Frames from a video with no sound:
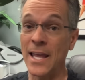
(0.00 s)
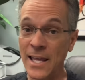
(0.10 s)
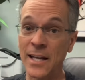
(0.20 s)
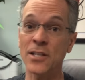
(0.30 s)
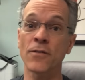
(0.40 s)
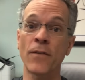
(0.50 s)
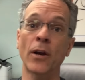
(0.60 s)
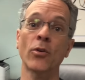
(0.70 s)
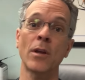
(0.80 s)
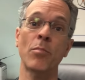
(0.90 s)
It is
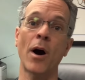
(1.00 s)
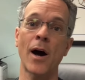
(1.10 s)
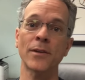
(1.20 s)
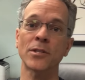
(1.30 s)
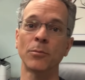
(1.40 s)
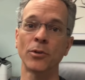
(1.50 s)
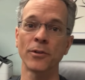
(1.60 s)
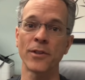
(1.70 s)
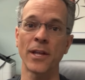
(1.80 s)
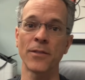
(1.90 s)
very
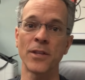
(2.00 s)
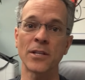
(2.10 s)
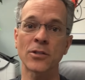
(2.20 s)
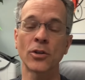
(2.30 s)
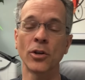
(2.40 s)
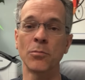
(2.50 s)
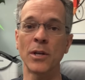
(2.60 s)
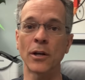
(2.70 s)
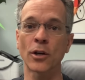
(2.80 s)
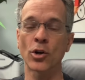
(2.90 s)
possible that this could
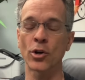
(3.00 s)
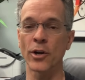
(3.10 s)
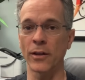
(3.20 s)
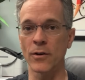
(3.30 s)
be occurring.